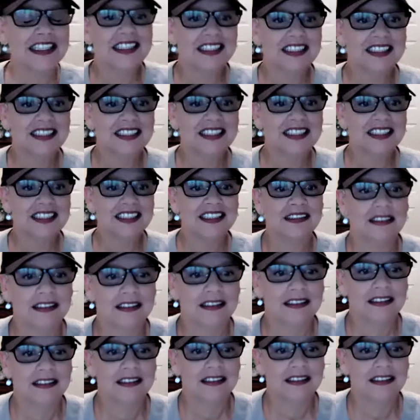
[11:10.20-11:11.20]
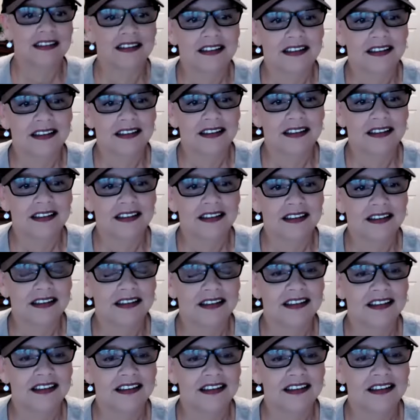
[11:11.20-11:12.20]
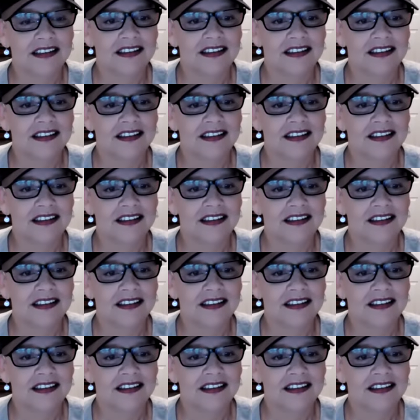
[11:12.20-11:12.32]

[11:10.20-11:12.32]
broken, that's what it feels like.